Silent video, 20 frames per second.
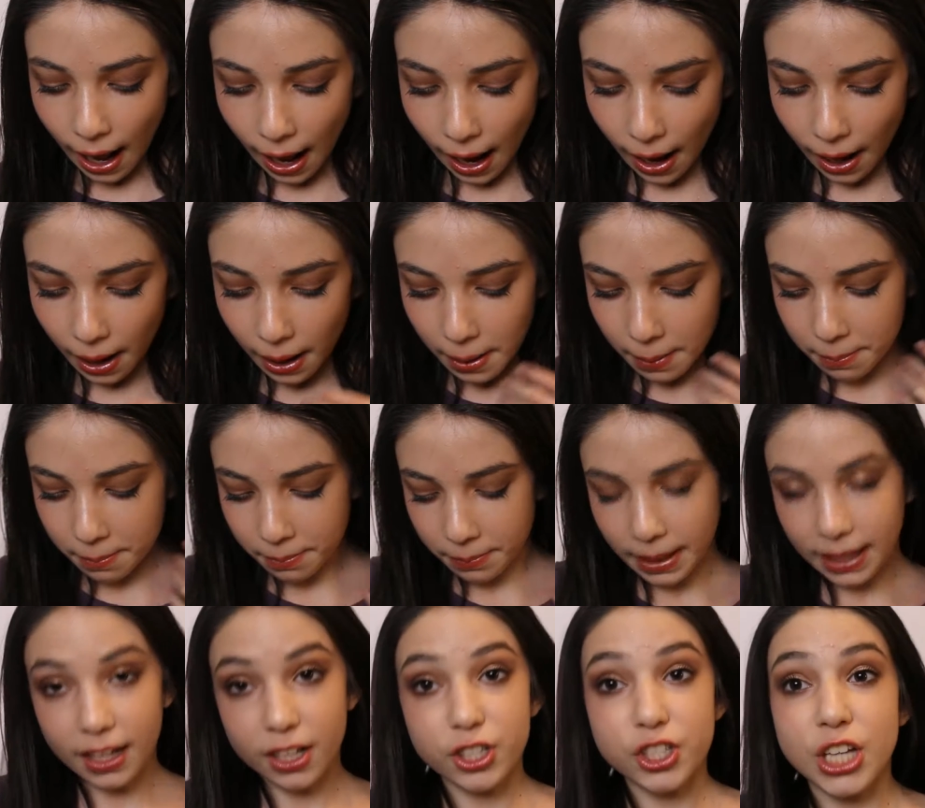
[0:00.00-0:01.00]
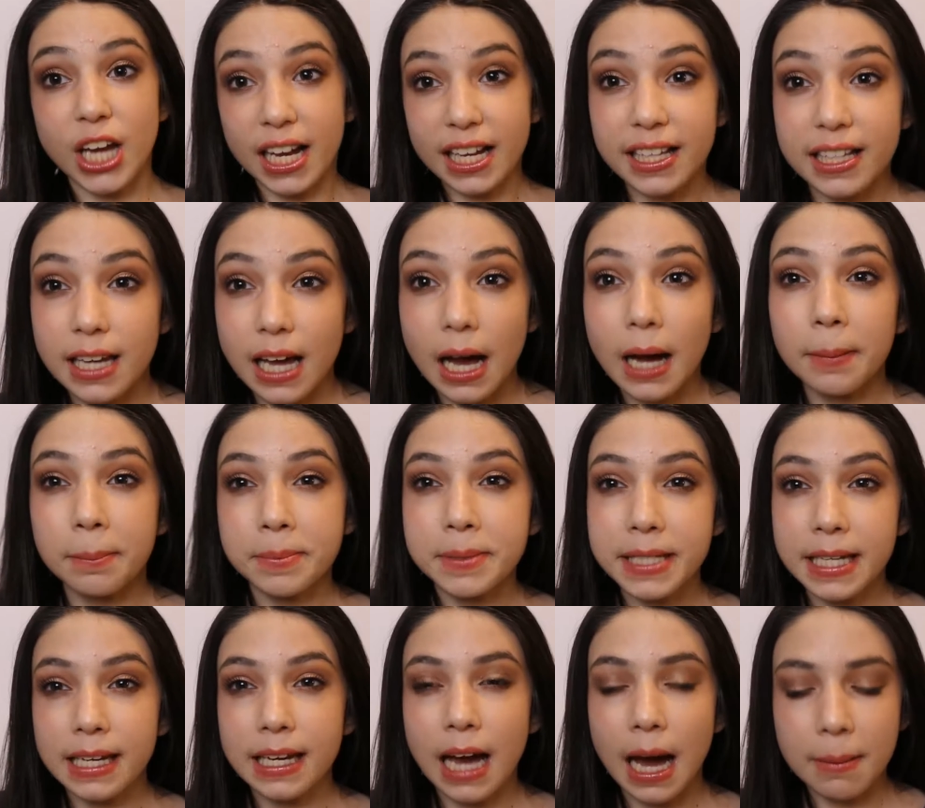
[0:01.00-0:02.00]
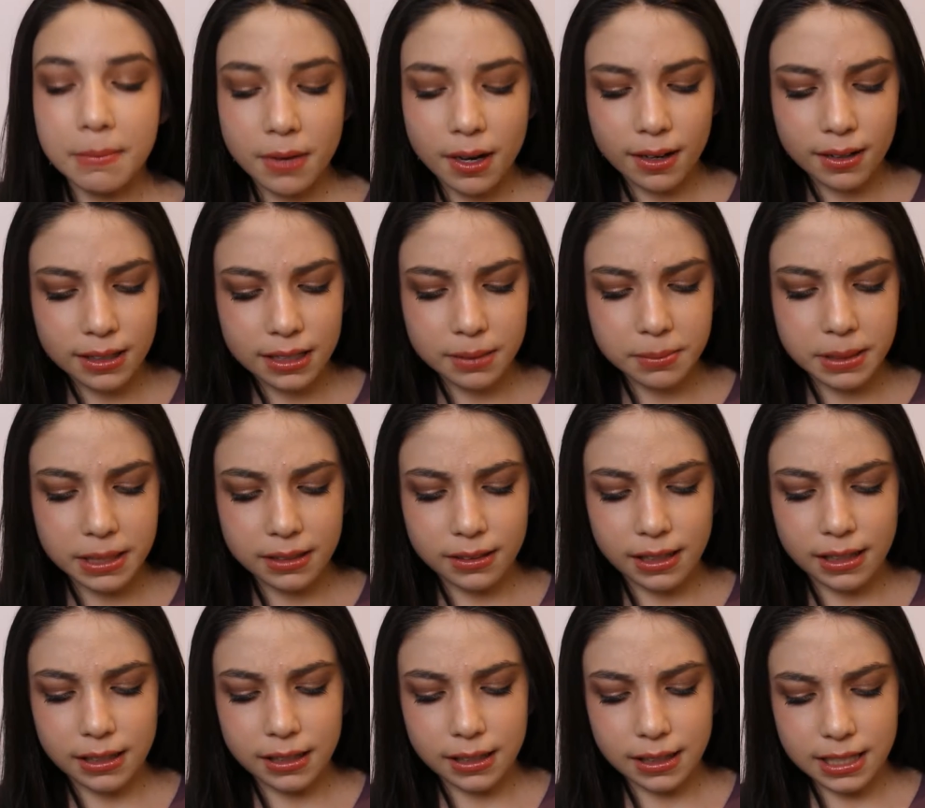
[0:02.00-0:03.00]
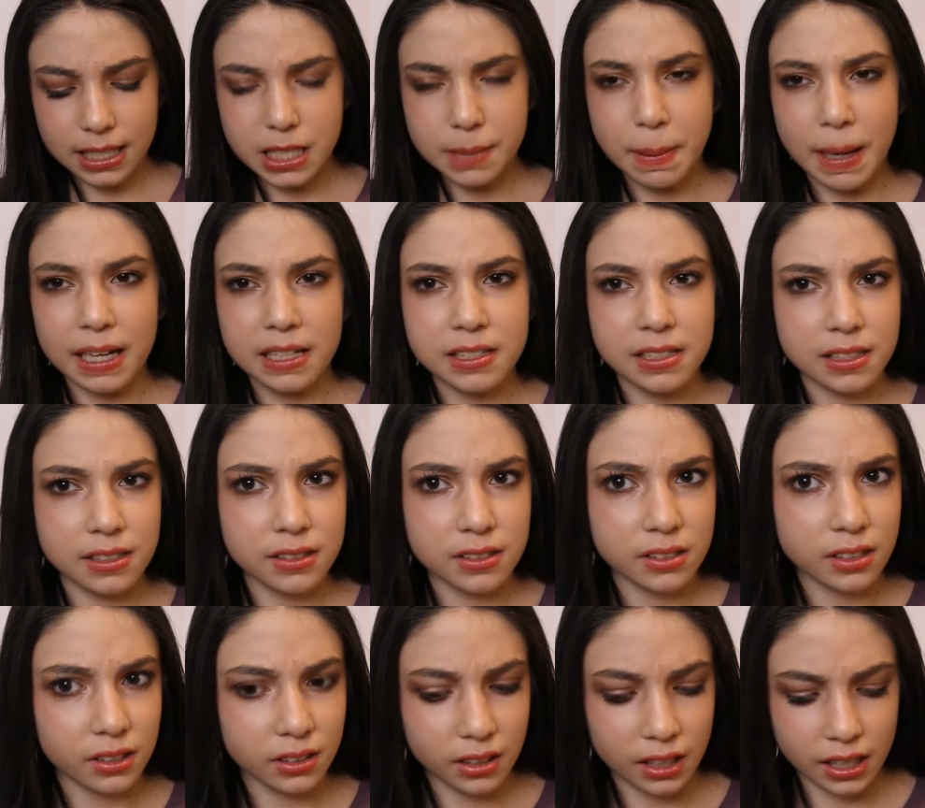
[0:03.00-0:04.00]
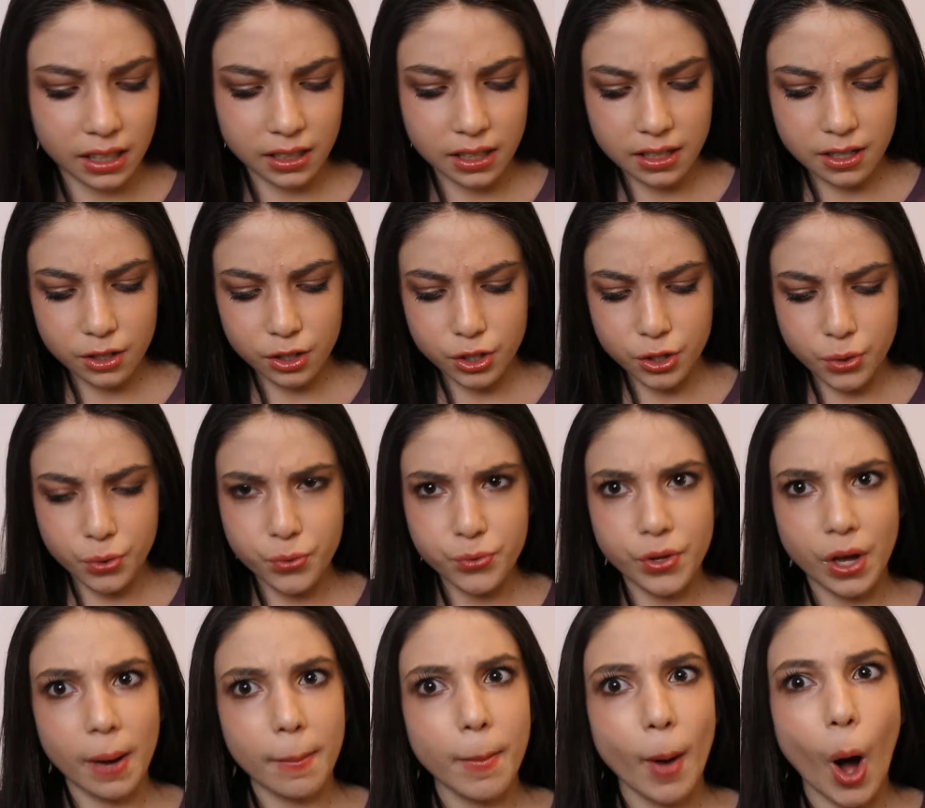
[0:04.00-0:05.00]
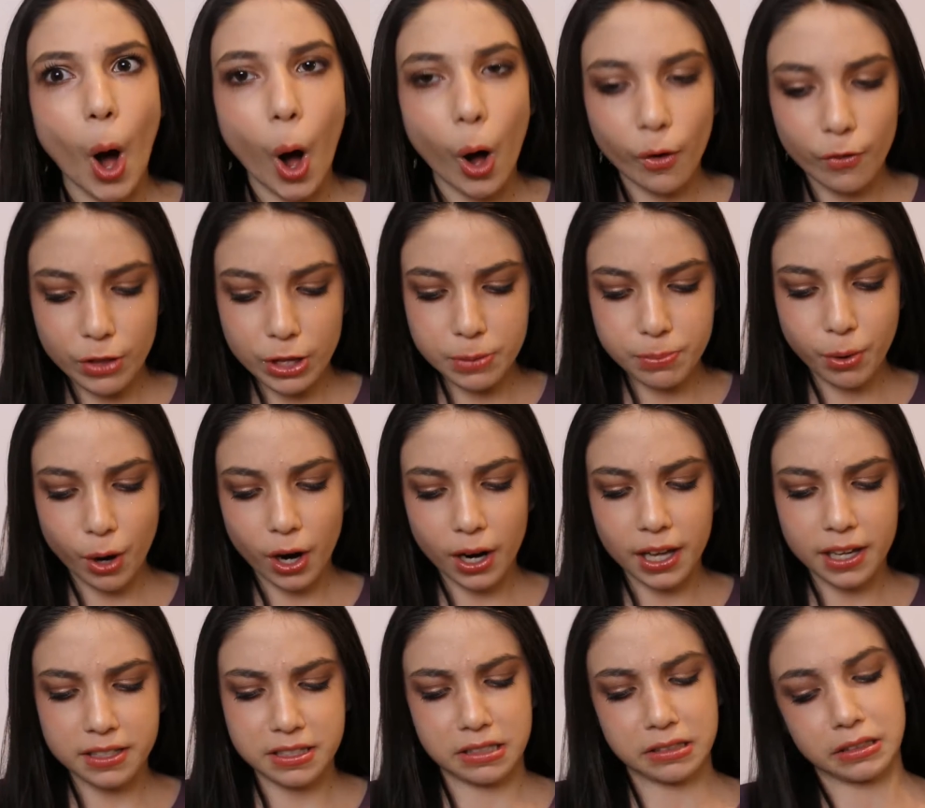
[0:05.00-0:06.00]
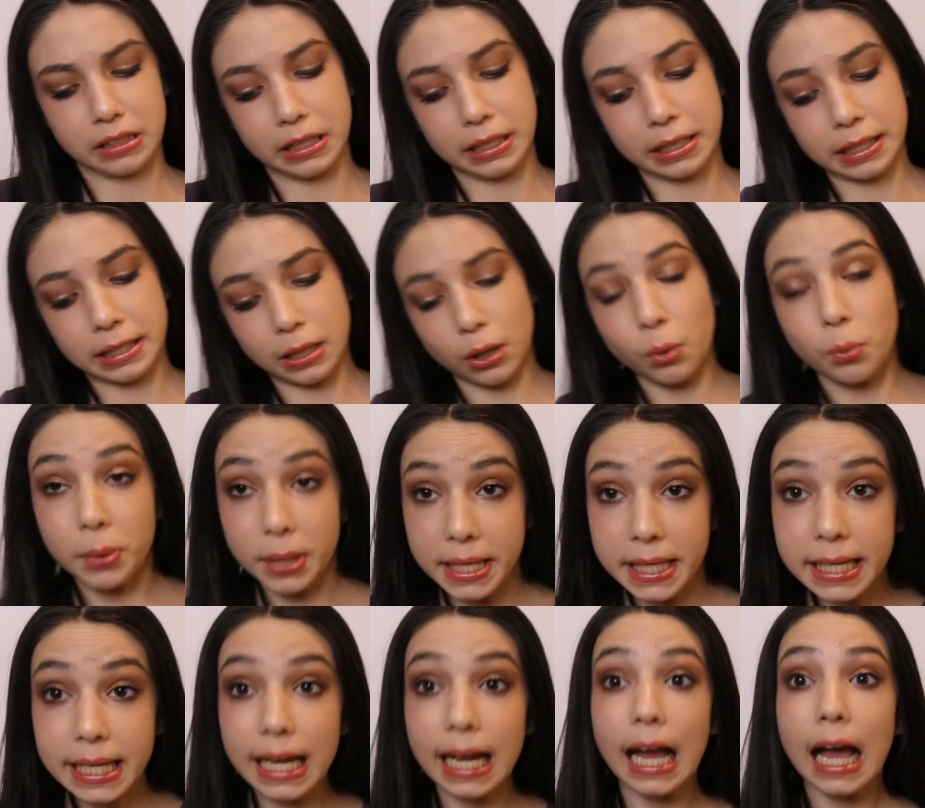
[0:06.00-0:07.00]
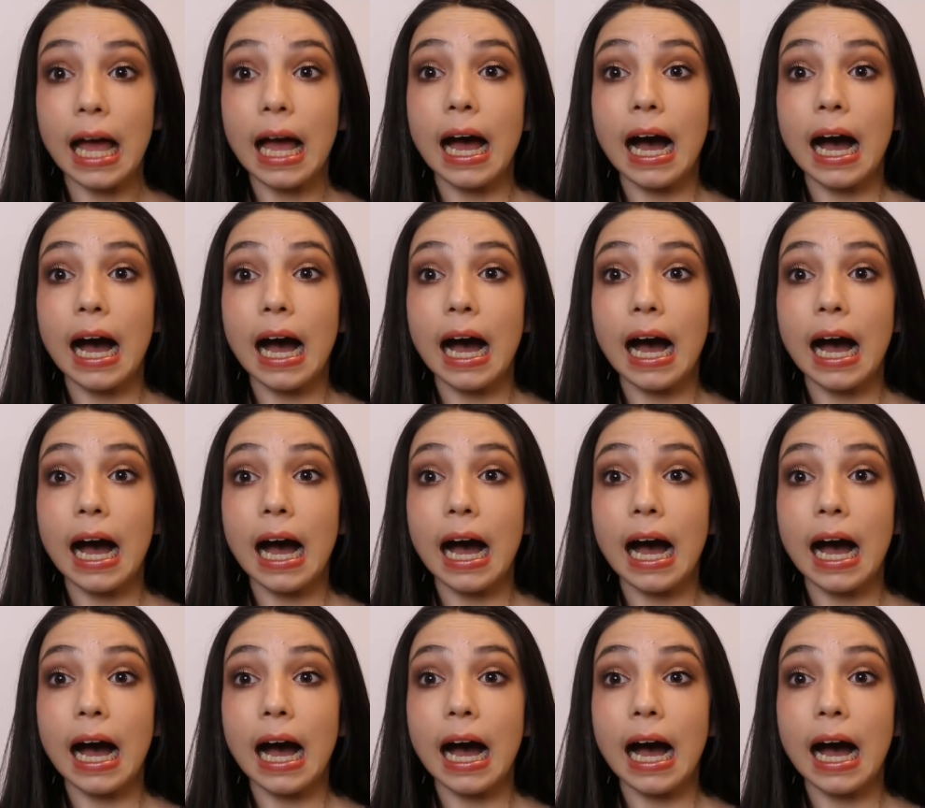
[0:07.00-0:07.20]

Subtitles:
like a check-in update, I'm not gonna be like expecting to like use up all these products in like a week.